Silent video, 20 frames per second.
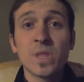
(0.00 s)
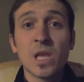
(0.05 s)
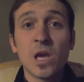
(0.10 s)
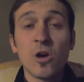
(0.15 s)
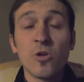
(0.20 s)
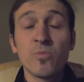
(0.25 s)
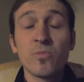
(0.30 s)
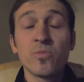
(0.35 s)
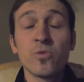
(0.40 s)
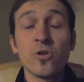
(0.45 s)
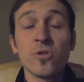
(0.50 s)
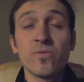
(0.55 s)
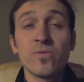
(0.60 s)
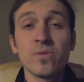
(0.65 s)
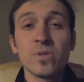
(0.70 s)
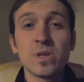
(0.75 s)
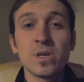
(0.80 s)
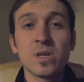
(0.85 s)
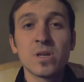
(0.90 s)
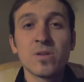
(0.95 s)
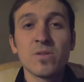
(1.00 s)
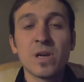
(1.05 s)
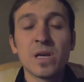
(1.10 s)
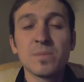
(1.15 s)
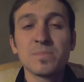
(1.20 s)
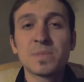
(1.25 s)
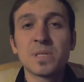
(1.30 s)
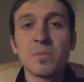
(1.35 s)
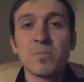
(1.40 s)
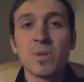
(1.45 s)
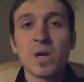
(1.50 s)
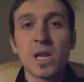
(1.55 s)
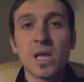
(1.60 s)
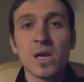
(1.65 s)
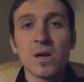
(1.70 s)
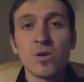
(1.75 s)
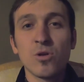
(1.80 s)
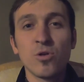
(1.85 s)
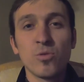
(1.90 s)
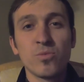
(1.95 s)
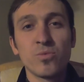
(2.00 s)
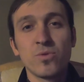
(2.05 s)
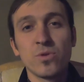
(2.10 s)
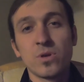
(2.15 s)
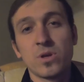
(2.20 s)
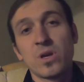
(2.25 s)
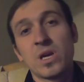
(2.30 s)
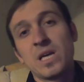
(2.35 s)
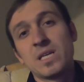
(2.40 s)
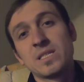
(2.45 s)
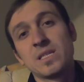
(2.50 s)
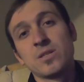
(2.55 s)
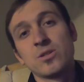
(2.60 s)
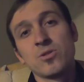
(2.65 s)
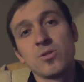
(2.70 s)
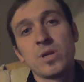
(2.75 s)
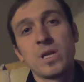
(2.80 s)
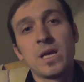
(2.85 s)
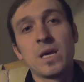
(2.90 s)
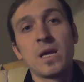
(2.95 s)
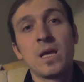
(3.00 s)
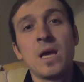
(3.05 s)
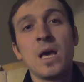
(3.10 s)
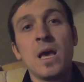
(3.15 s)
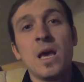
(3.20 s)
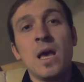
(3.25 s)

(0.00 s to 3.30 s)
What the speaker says: Hopefully, you know, it helped somebody out. Hopefully you guys enjoyed it.